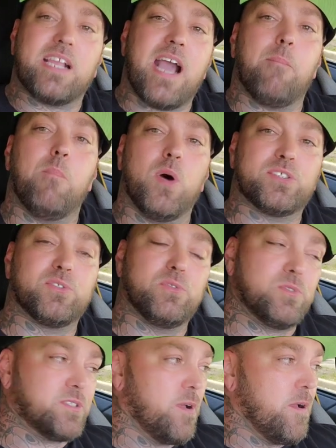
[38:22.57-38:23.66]
got
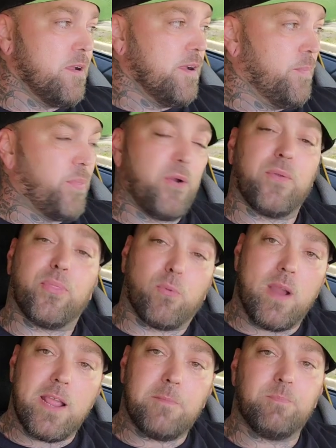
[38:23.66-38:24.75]
muscles, they're a
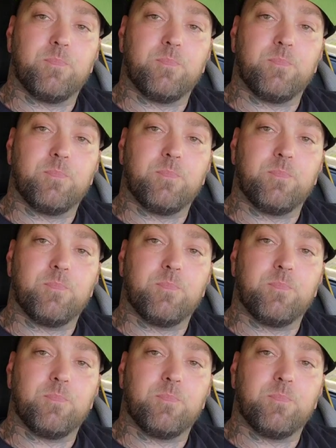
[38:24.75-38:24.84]
threat?